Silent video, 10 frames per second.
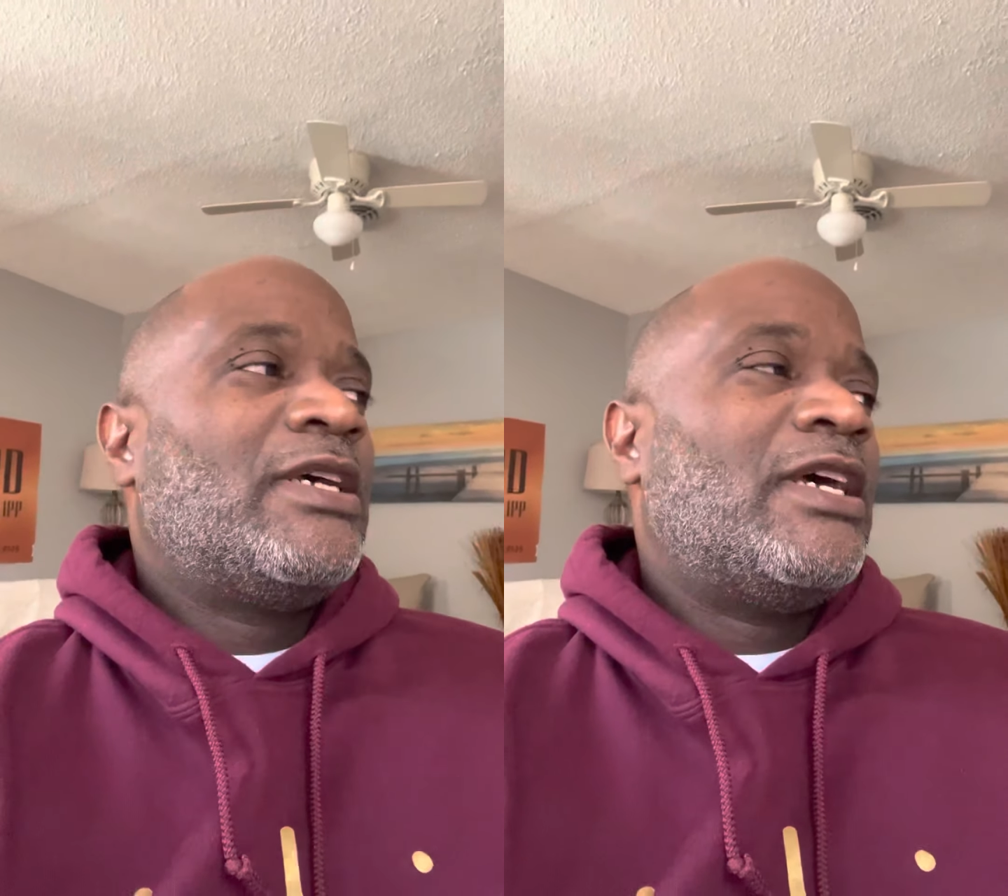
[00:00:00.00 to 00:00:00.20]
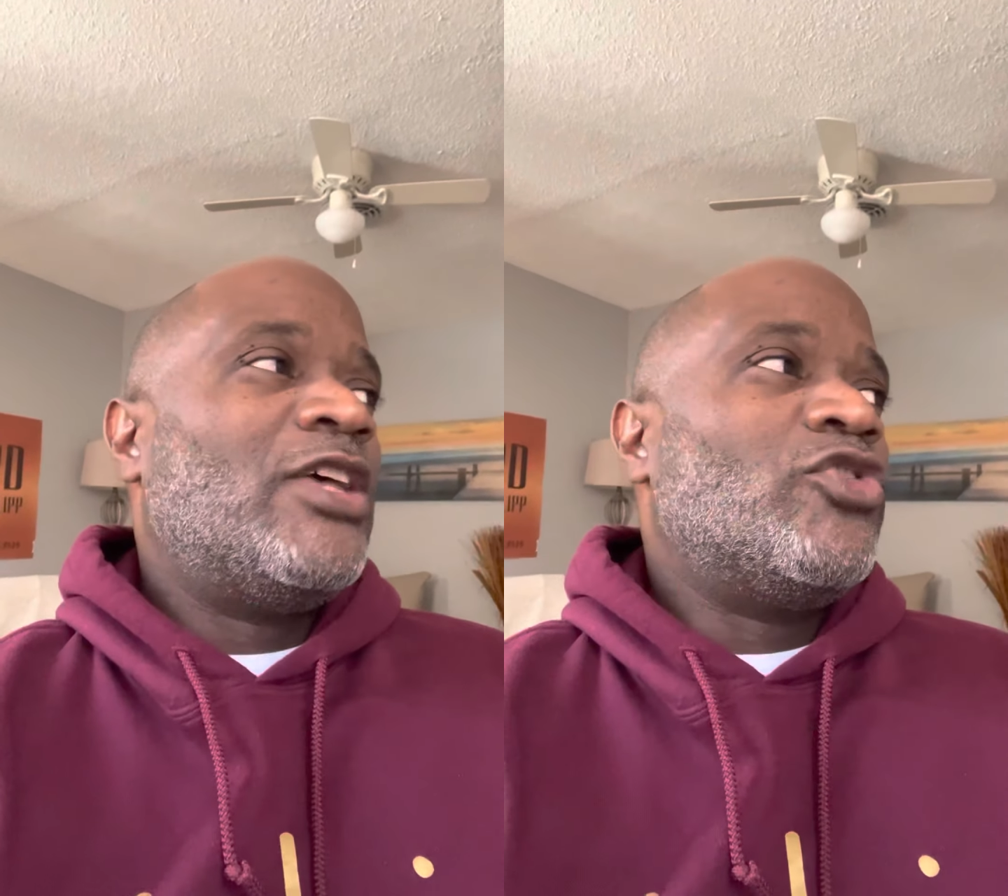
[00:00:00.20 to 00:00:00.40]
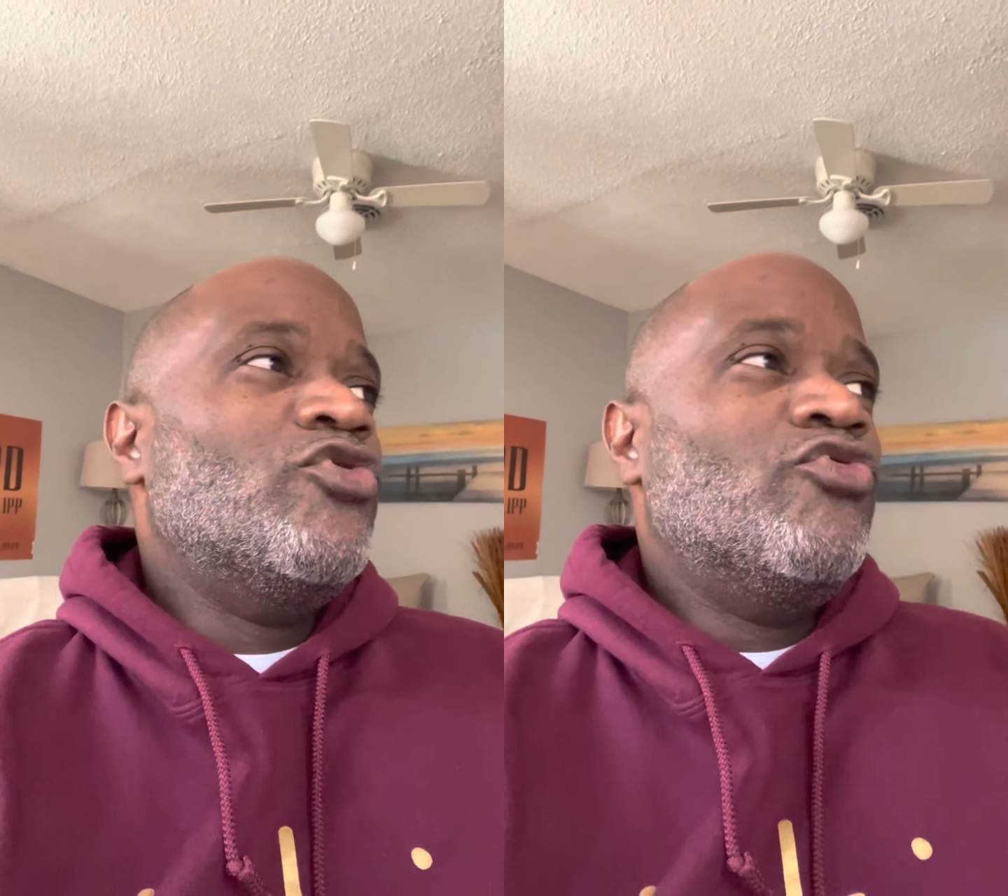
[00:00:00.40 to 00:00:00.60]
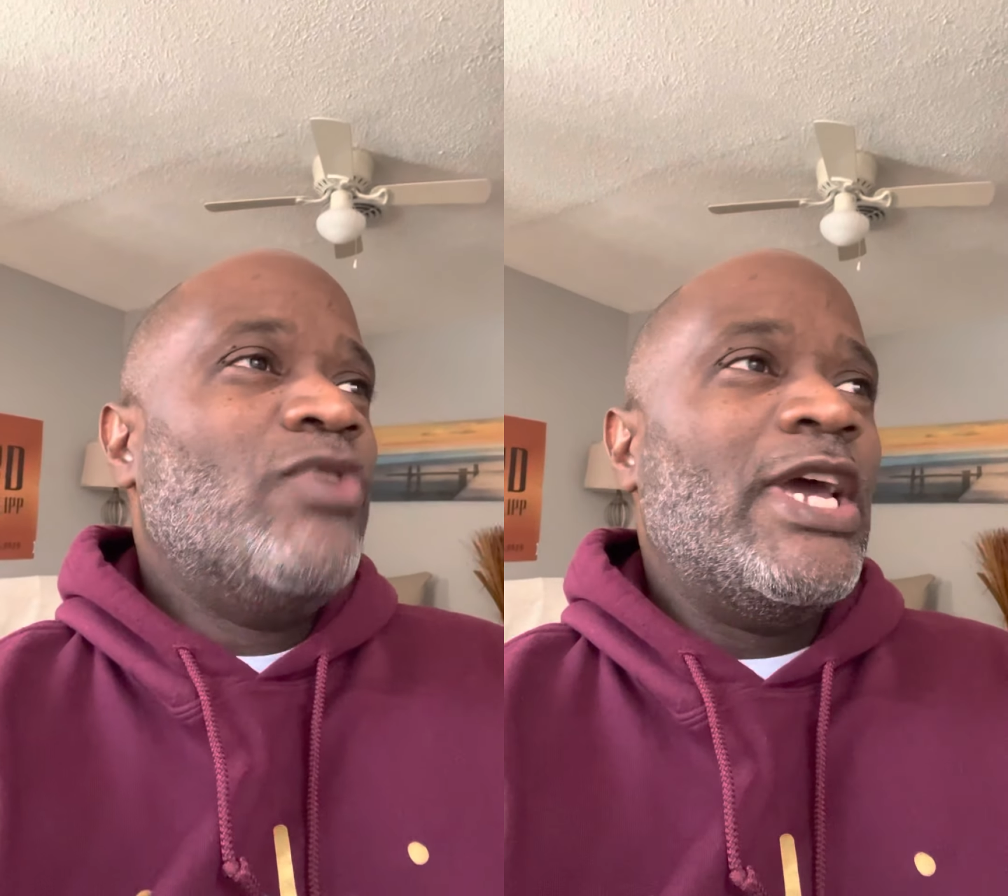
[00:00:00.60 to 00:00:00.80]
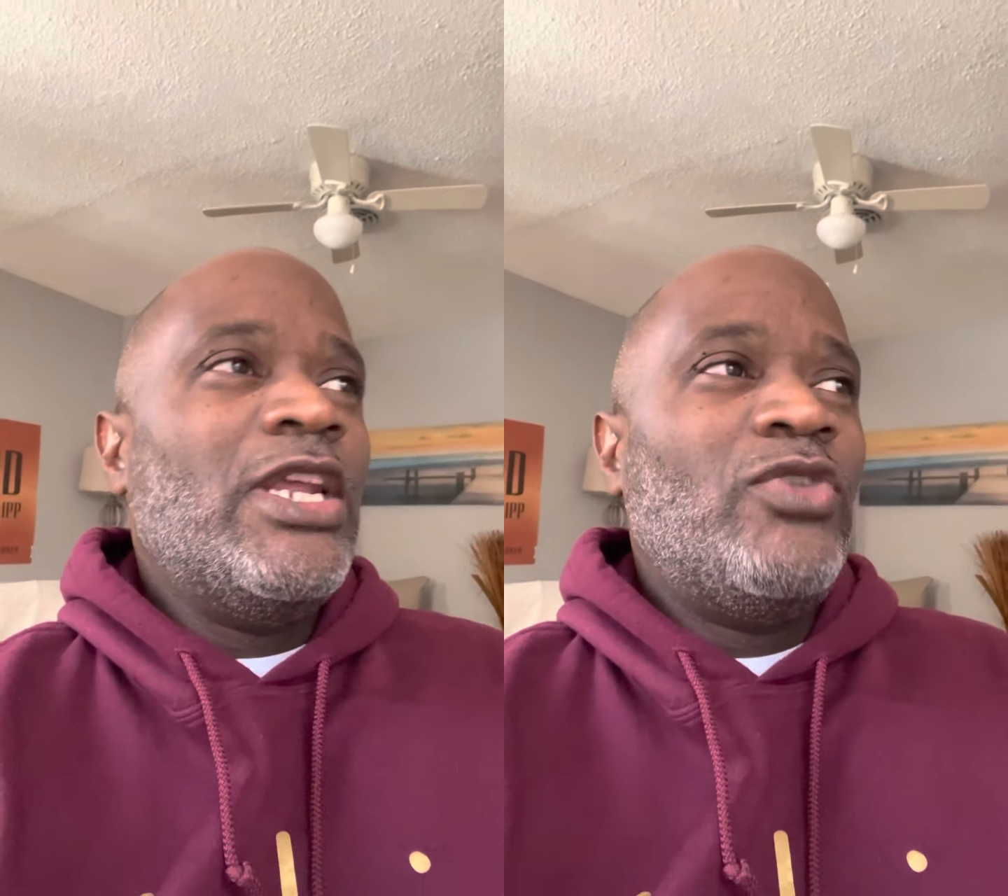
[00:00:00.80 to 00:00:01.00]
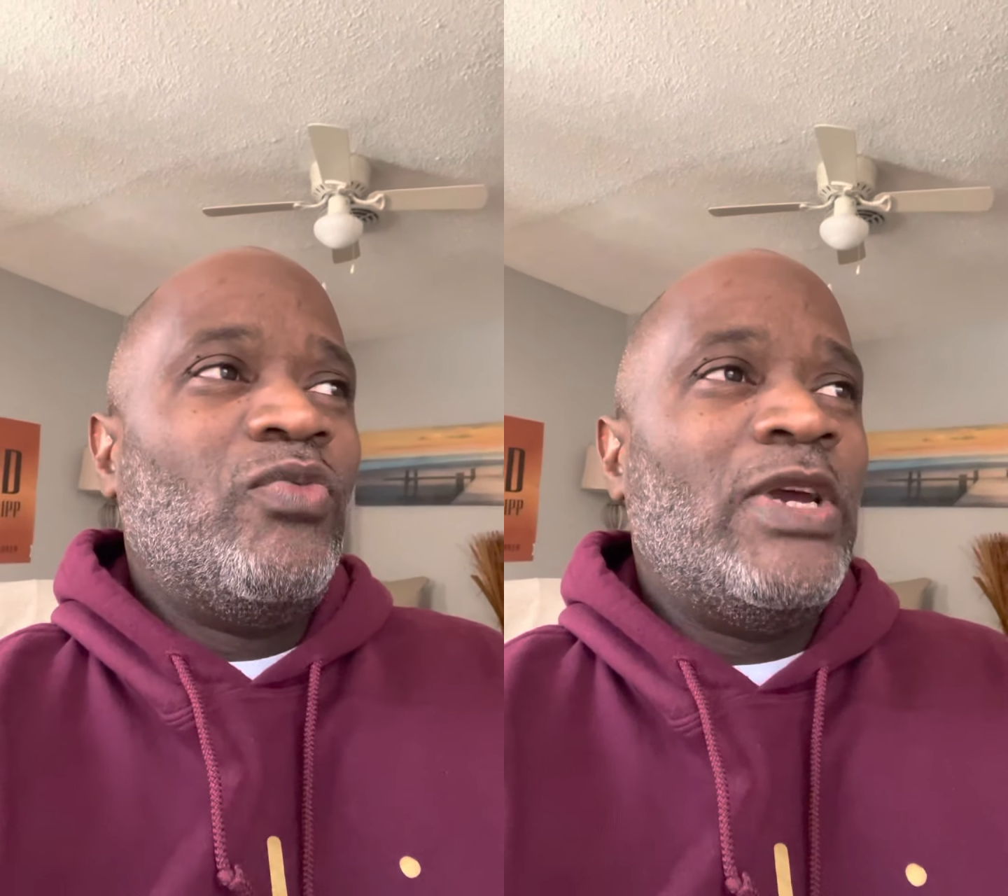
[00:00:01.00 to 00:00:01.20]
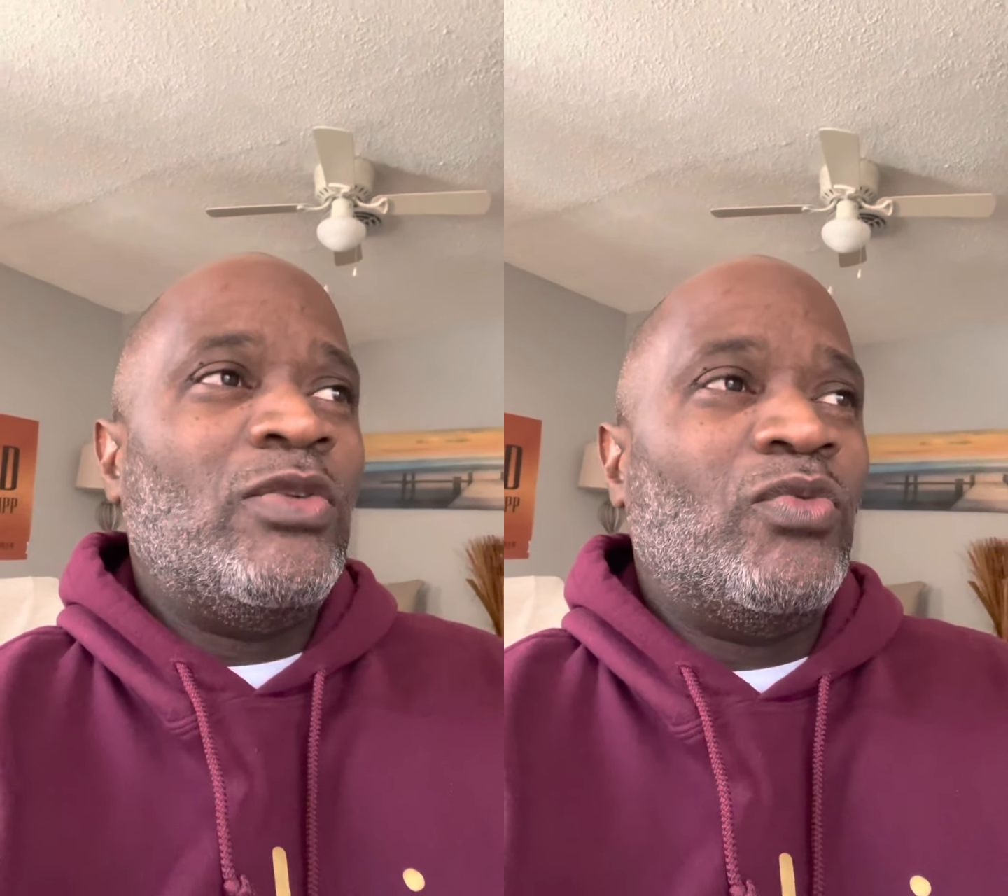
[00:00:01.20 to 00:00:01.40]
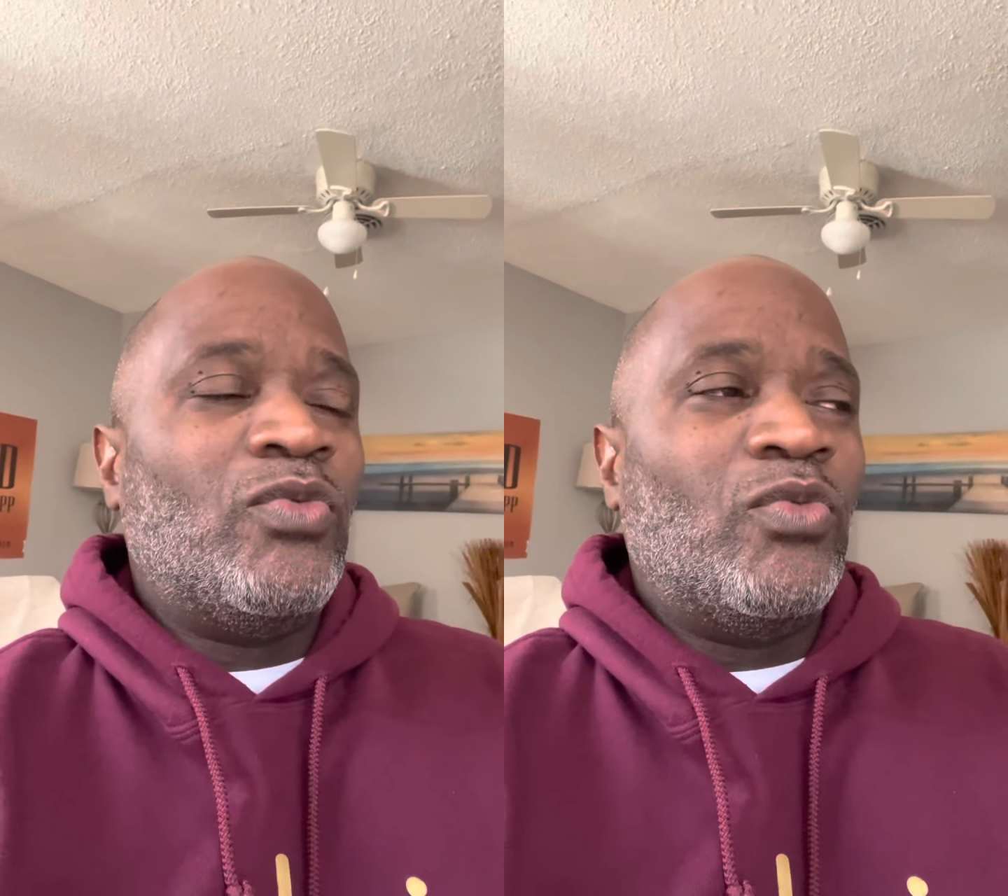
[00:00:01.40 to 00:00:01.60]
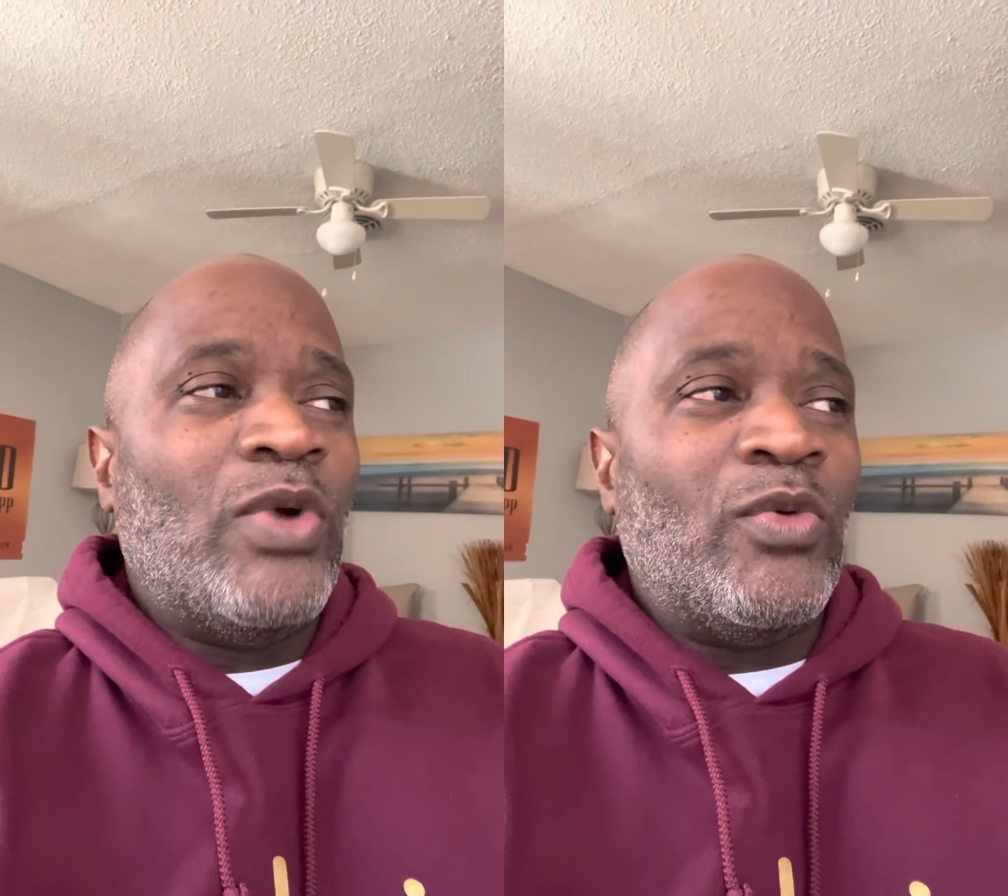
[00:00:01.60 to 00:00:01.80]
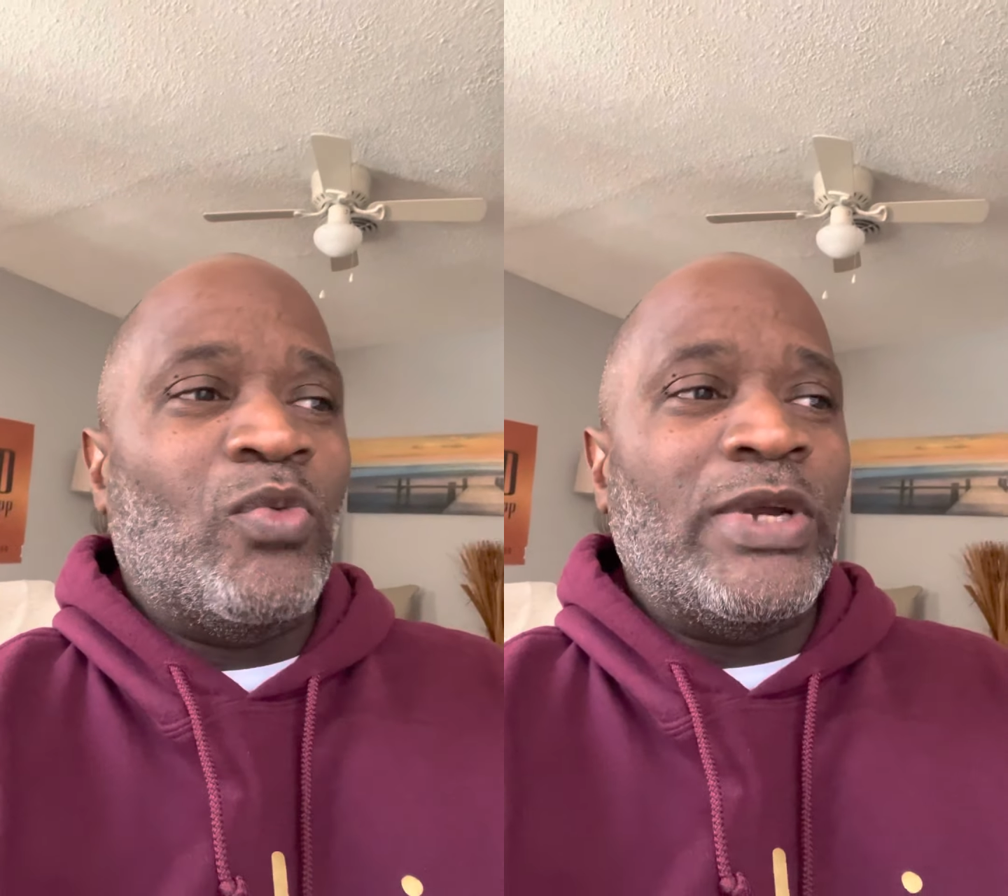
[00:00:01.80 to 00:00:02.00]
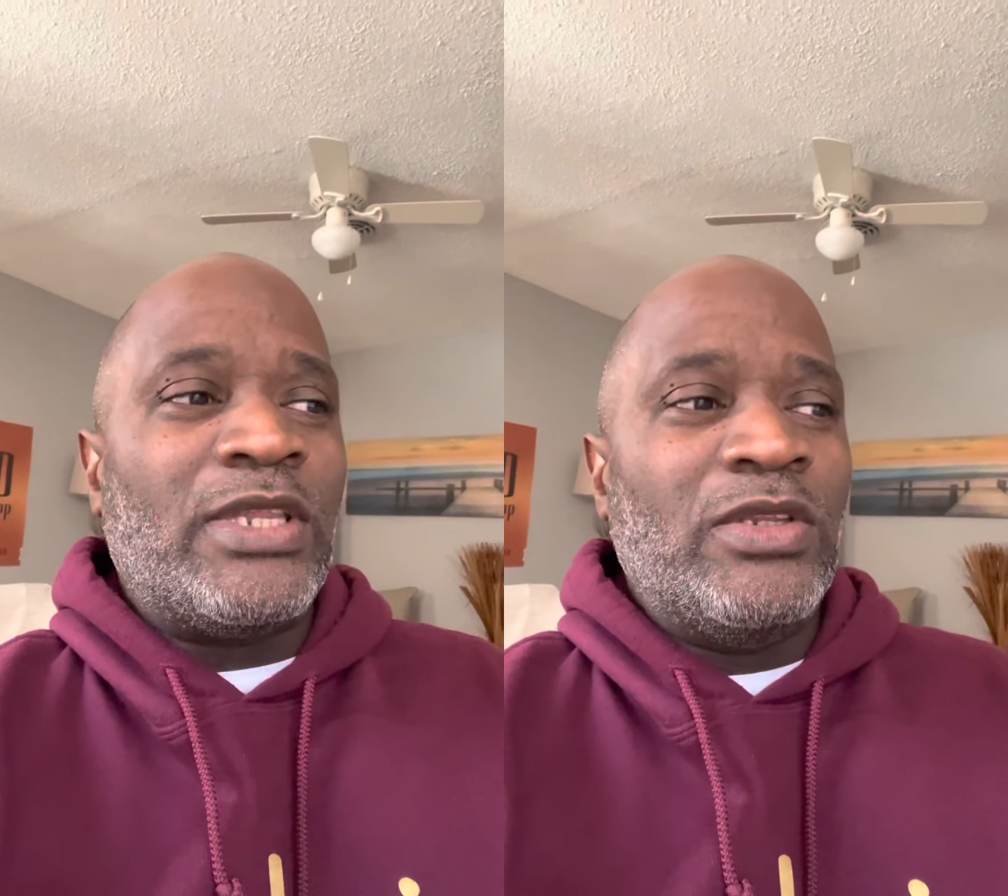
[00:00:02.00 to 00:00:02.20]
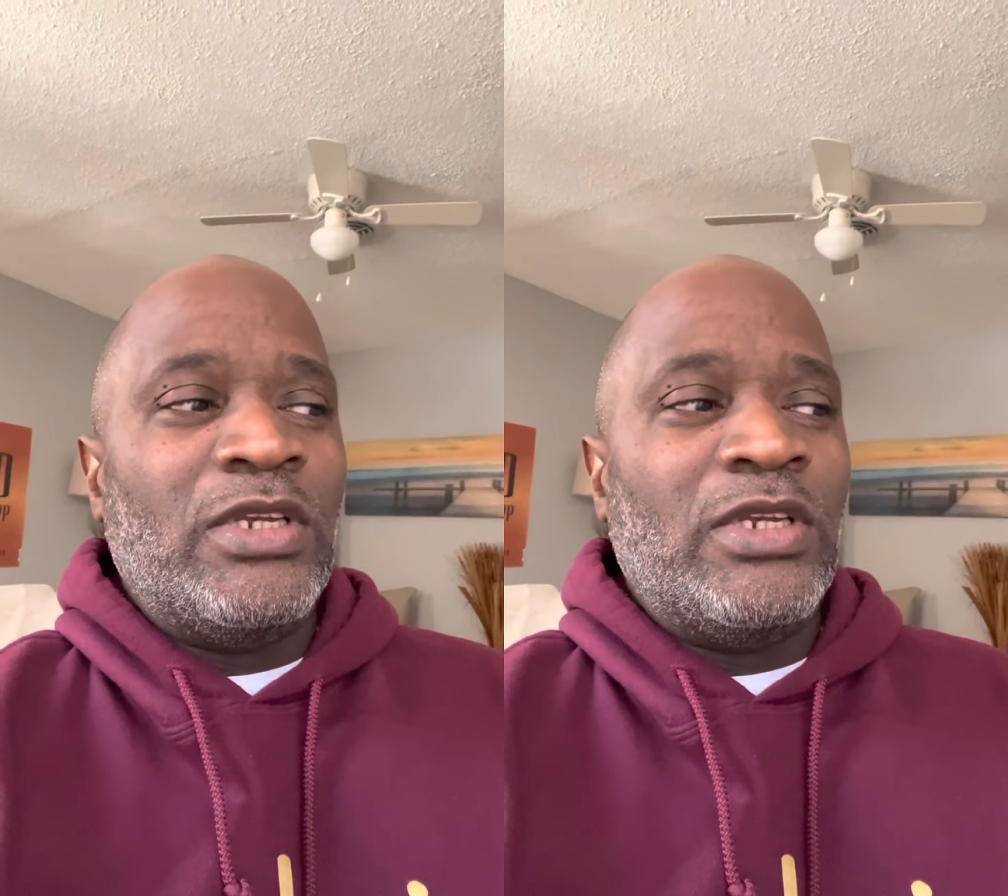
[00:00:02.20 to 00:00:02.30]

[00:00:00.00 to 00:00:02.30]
and you really with, with,